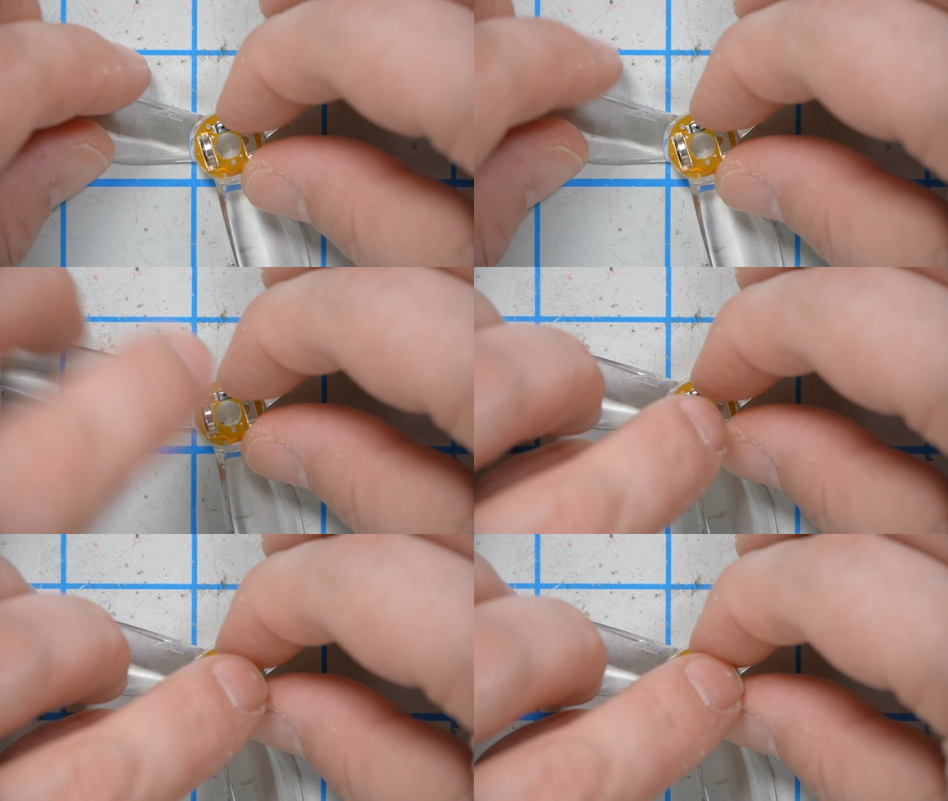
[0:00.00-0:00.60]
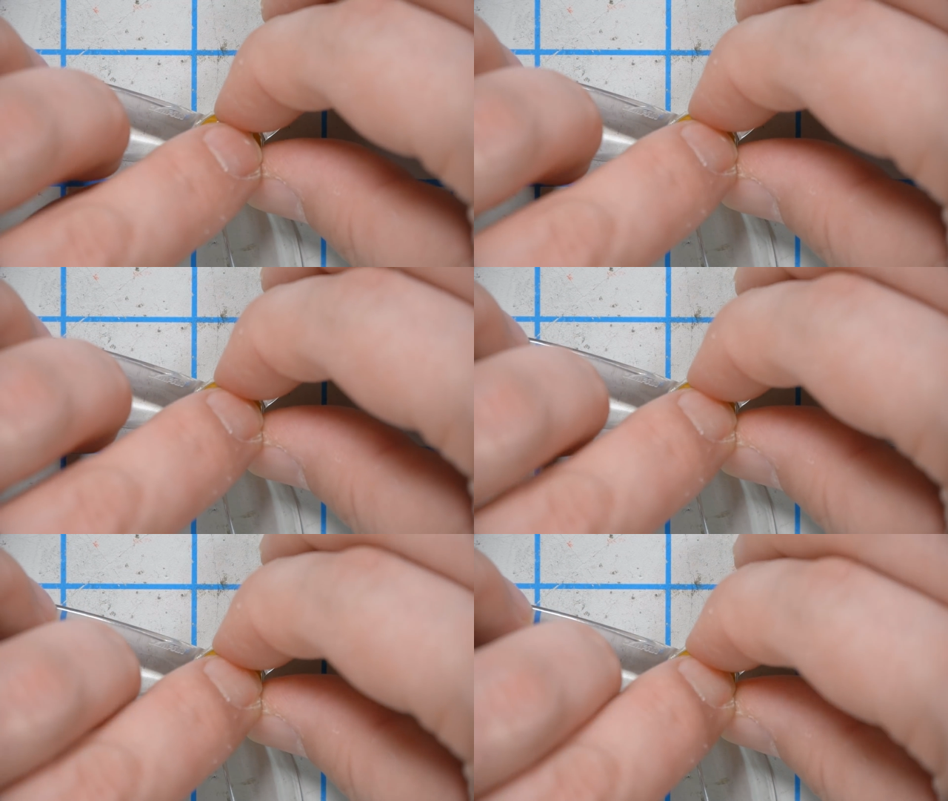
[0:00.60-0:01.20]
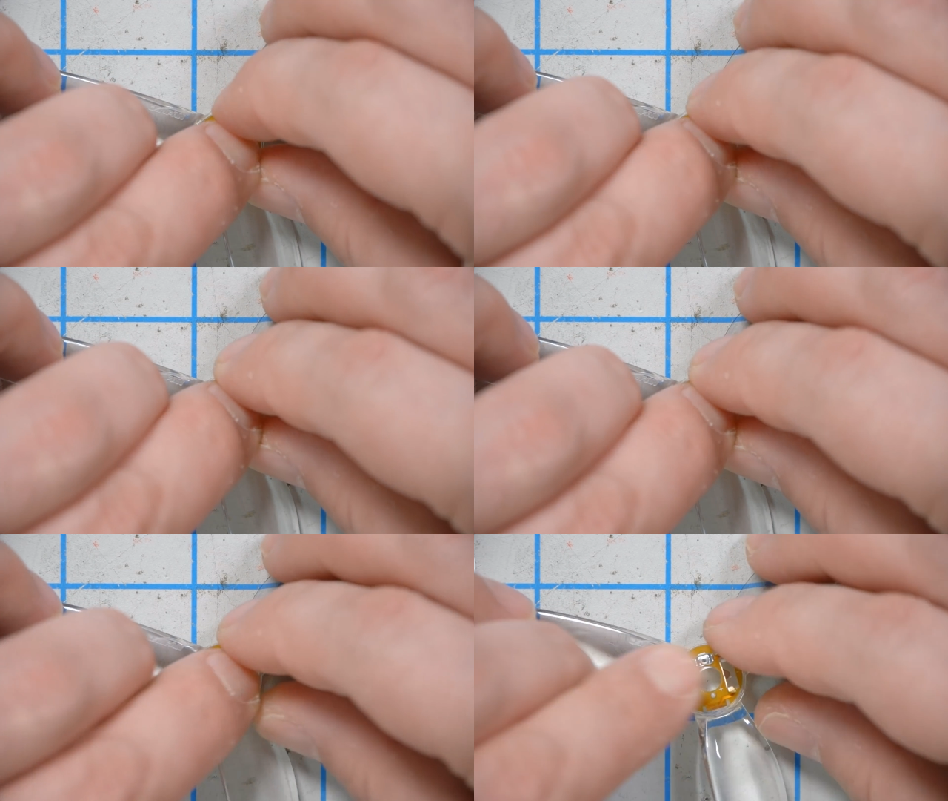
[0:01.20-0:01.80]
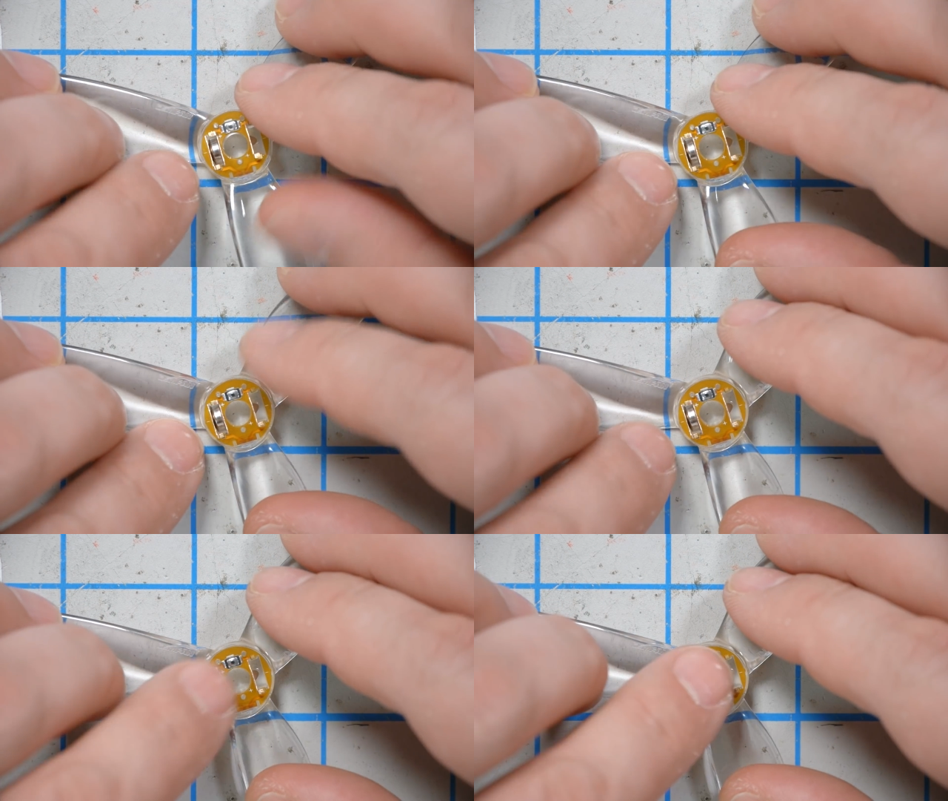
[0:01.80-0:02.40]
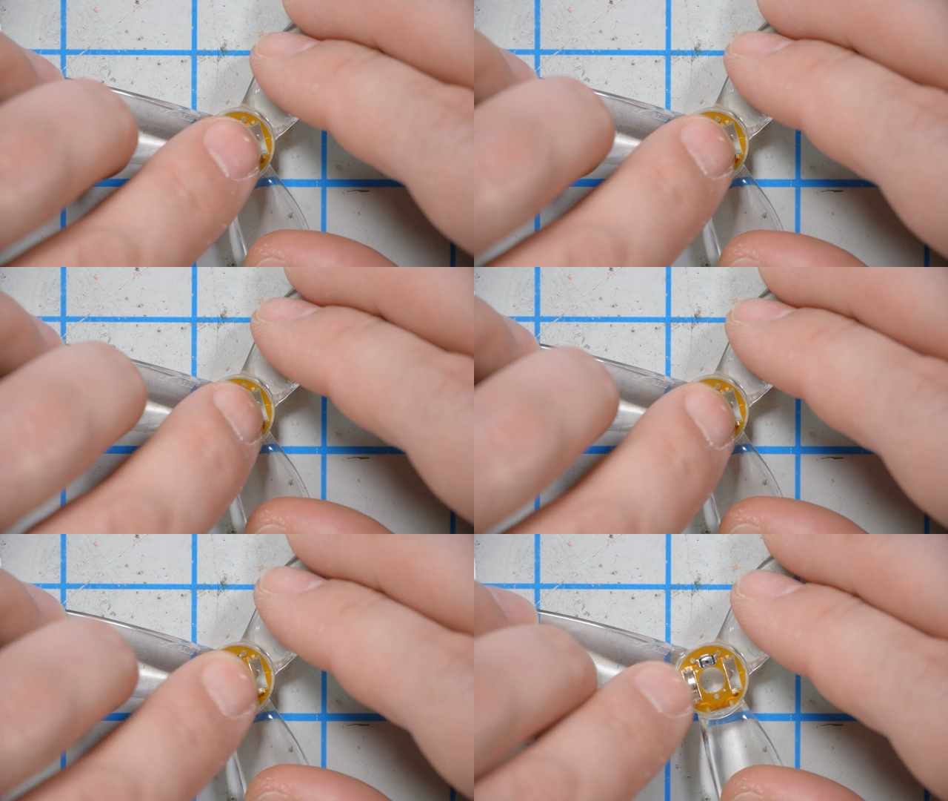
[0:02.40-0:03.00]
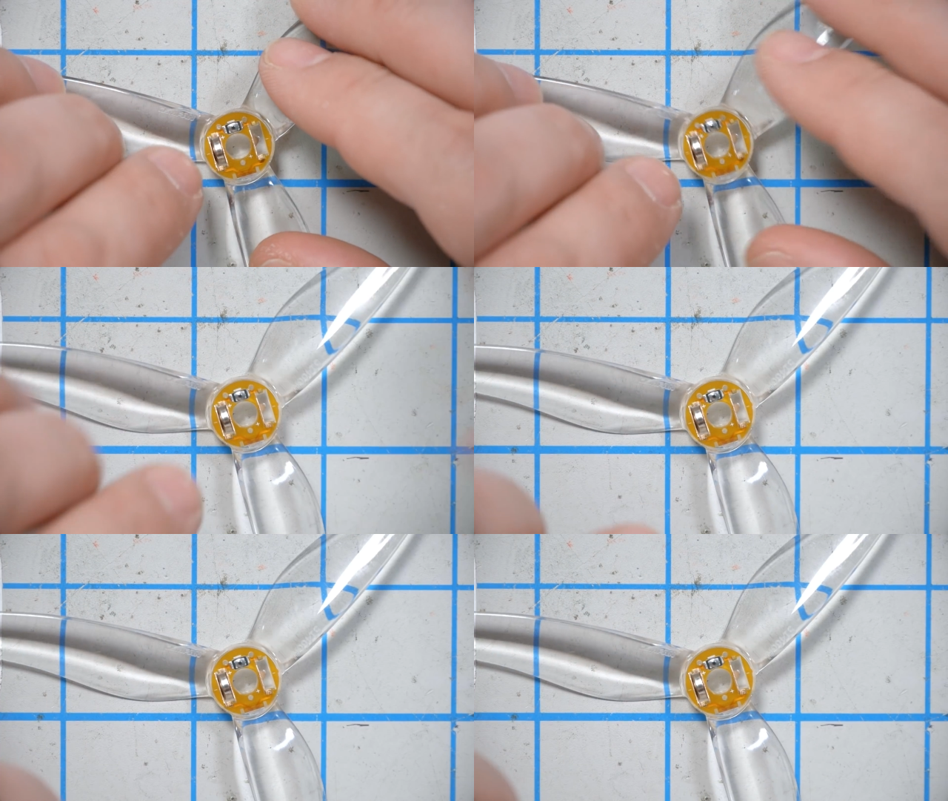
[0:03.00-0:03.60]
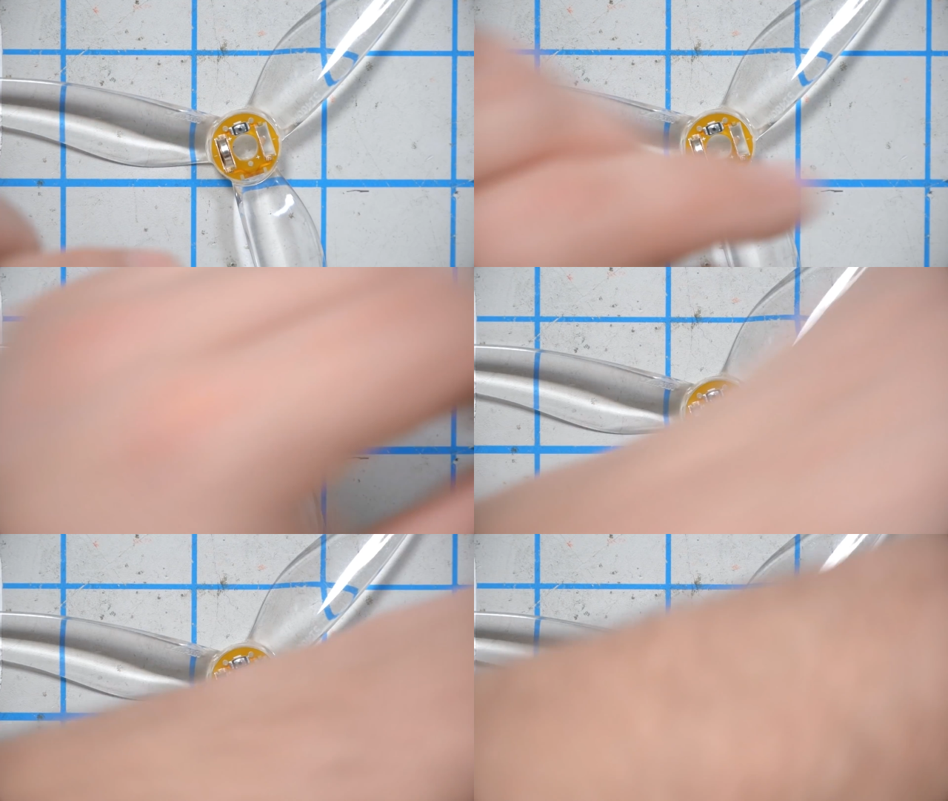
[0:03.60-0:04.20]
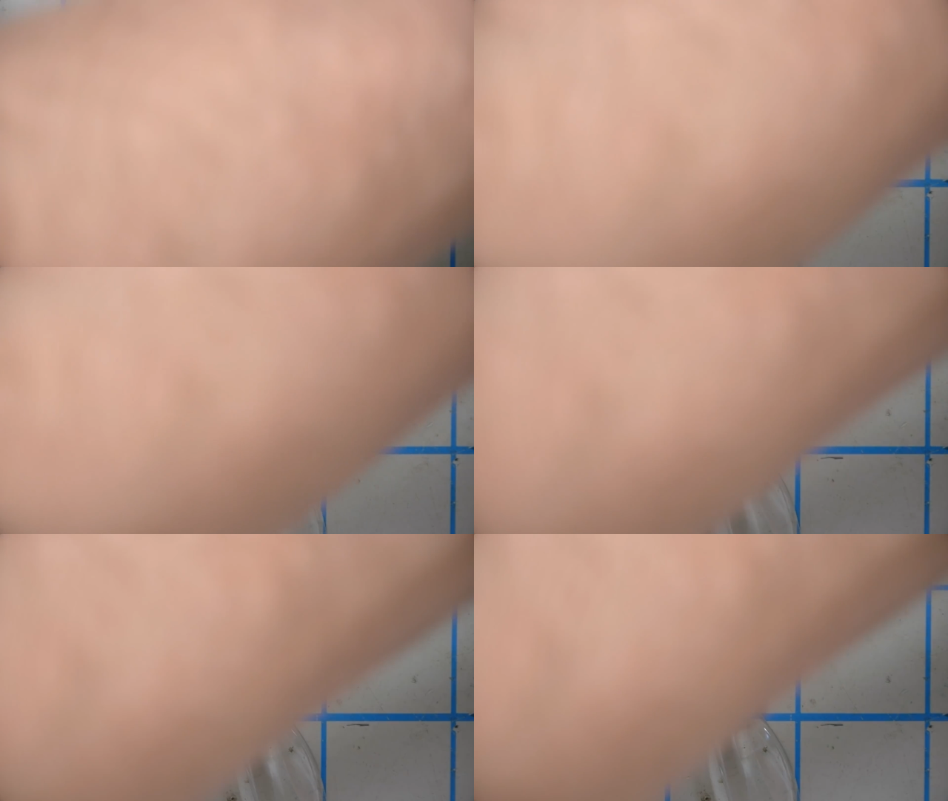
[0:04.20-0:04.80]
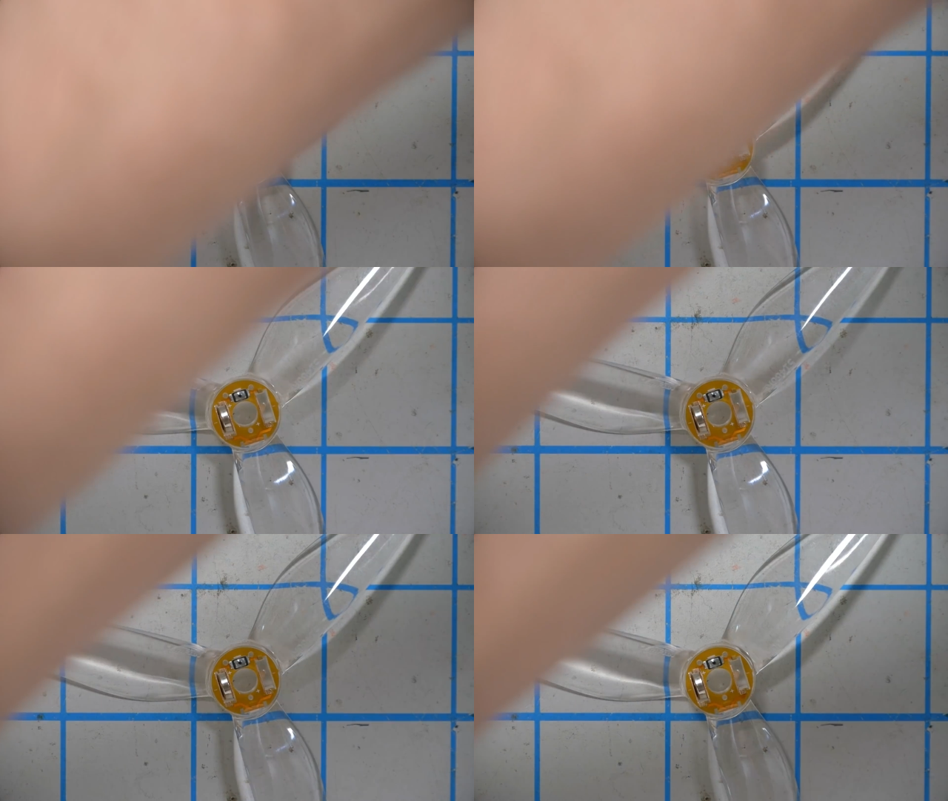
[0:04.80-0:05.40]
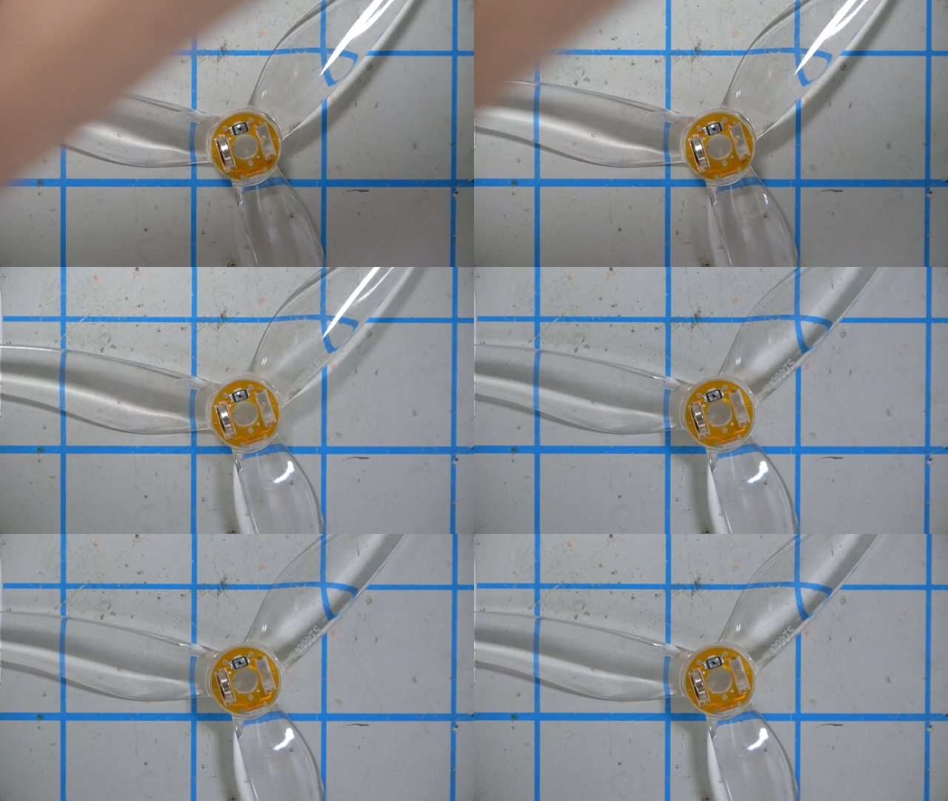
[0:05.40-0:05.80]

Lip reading: (no speaker visible)